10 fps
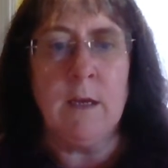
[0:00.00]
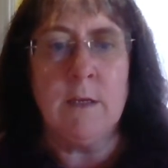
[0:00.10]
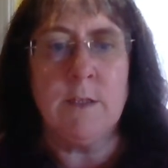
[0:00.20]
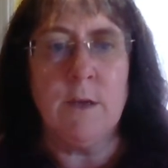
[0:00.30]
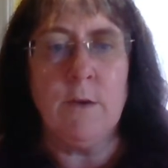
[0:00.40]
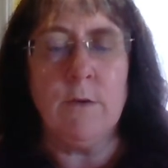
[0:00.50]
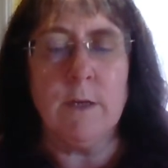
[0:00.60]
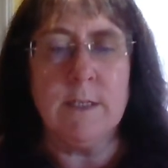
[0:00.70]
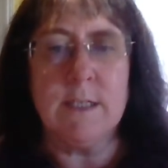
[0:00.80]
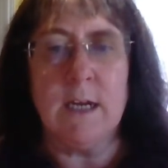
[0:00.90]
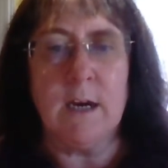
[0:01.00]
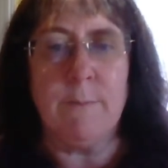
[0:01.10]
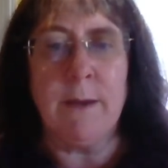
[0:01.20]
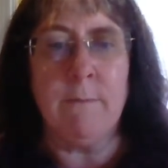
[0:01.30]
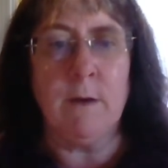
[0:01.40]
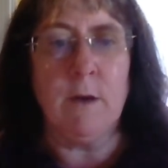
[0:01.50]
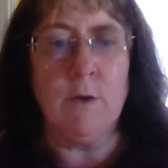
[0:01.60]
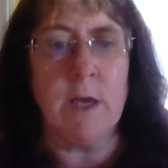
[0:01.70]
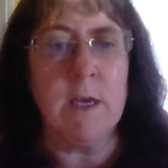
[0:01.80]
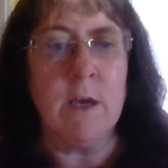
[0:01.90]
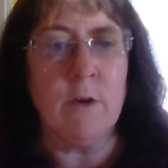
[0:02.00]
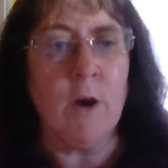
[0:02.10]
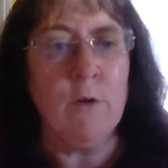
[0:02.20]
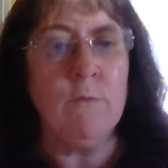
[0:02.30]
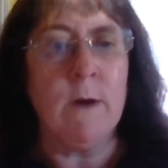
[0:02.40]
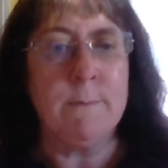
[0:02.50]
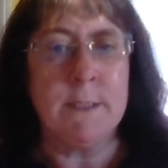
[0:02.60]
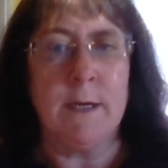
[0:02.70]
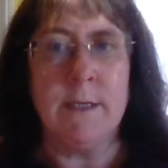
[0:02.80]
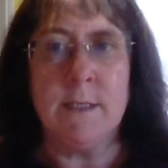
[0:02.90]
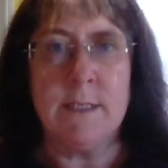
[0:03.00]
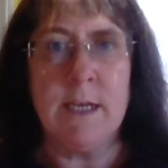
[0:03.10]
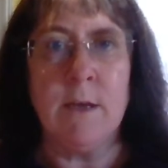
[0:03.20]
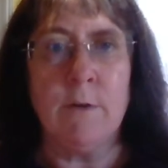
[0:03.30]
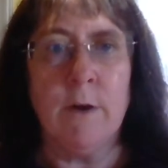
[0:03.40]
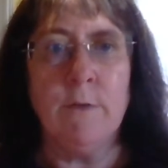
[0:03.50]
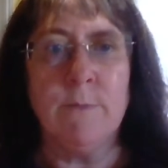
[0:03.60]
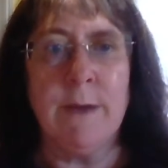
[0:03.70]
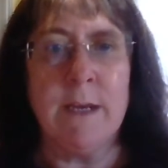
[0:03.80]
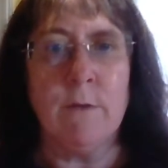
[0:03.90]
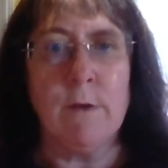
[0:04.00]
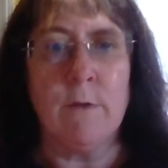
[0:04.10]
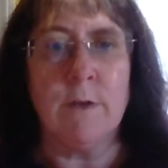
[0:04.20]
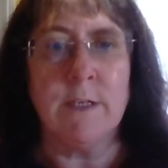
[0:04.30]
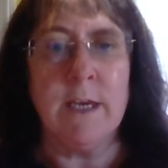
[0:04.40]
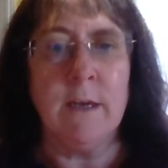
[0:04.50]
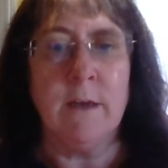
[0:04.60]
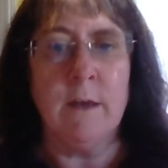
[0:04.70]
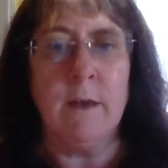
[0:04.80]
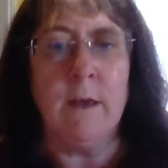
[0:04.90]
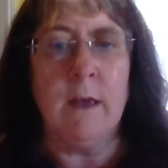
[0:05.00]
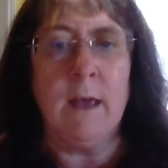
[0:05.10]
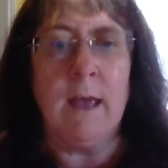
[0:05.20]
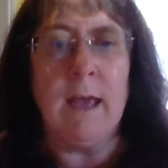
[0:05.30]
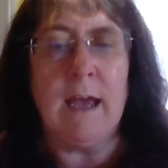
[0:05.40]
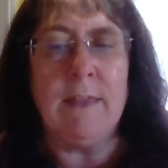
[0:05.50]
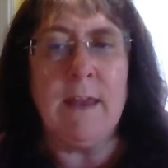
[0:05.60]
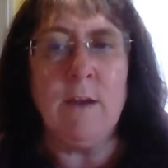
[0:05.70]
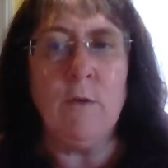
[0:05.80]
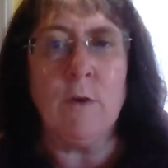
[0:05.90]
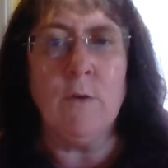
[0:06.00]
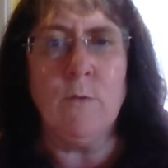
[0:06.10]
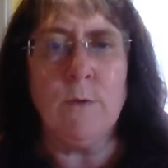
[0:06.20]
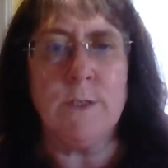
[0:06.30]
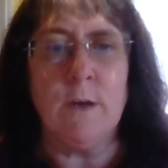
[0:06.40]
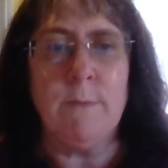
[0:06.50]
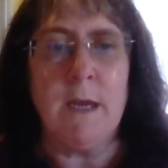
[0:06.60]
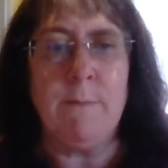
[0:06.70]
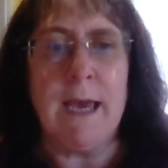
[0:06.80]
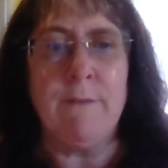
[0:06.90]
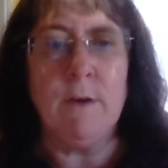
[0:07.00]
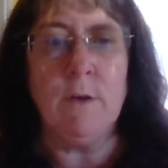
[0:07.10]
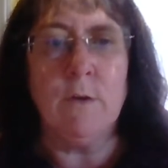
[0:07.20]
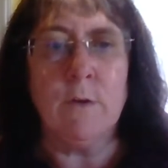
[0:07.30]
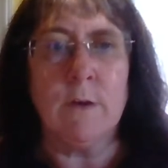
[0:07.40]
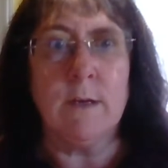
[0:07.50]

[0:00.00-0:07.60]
So you can start by looking at your own website and seeing your own domain authority. And then you can also maybe have a look